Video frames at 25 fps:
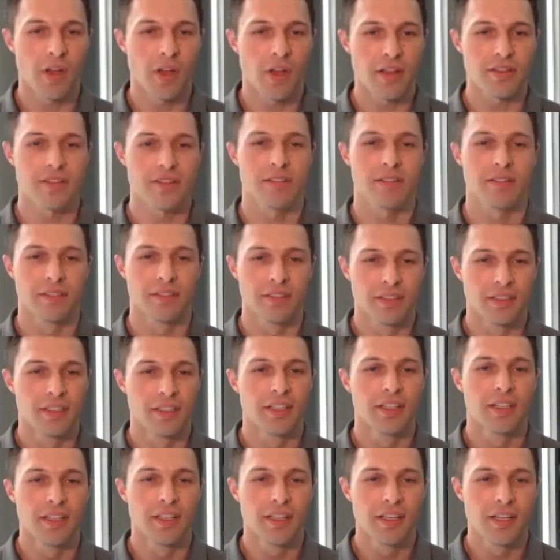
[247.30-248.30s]
Nice.
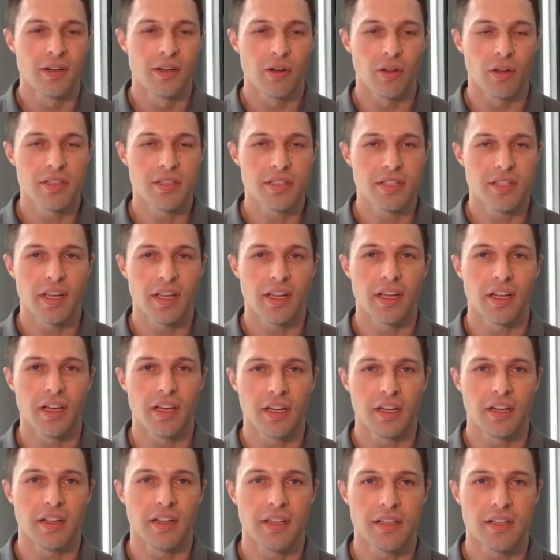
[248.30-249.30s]
Well, it's a
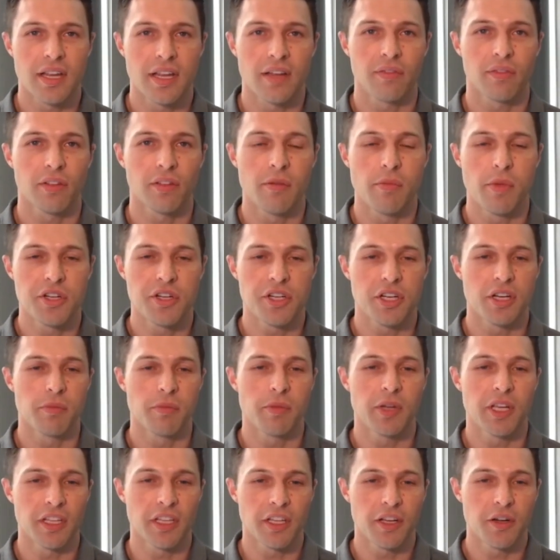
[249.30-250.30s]
uh, it's definitely a mission
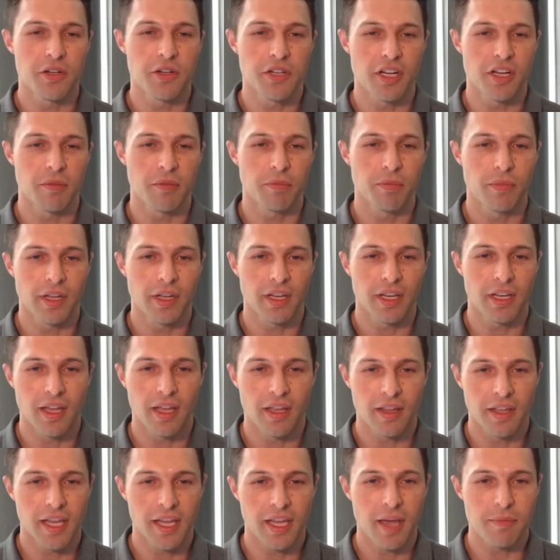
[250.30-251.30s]
to be in leadership. They,
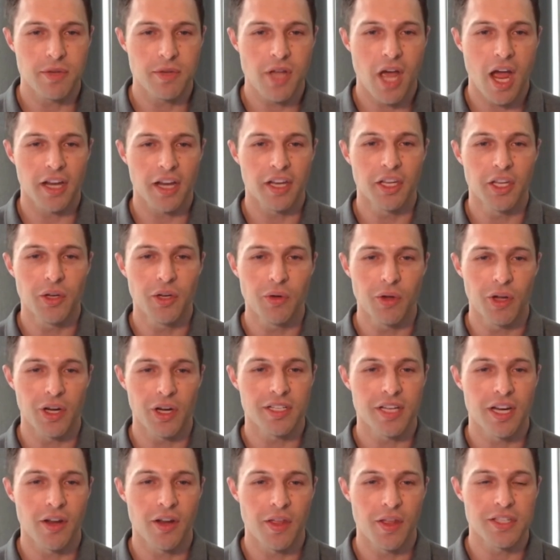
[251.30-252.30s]
kept talking you into
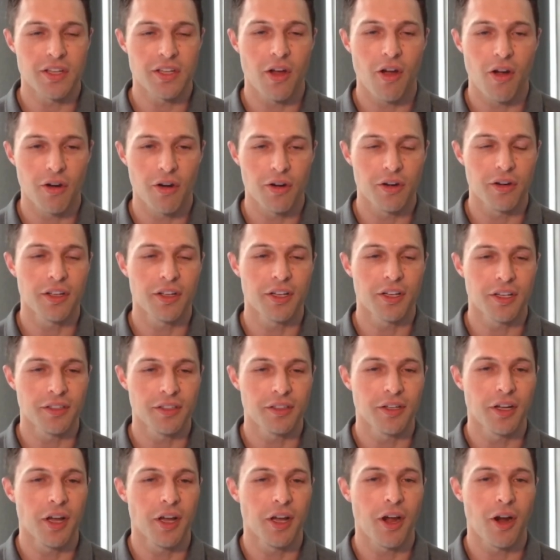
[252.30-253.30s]
it because I know that's a hard
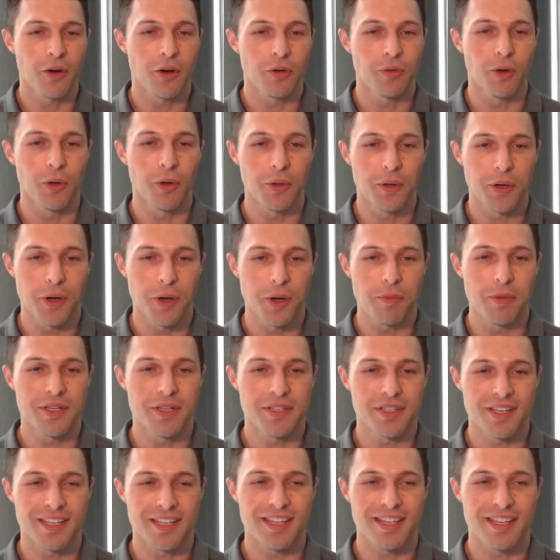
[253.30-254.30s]
uh, hard role in our
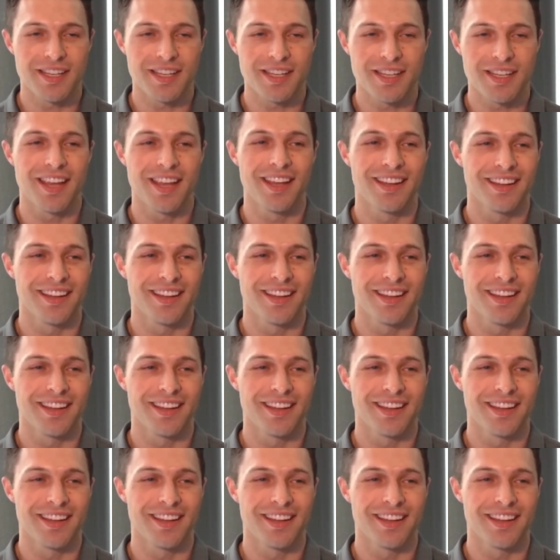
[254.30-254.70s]
business.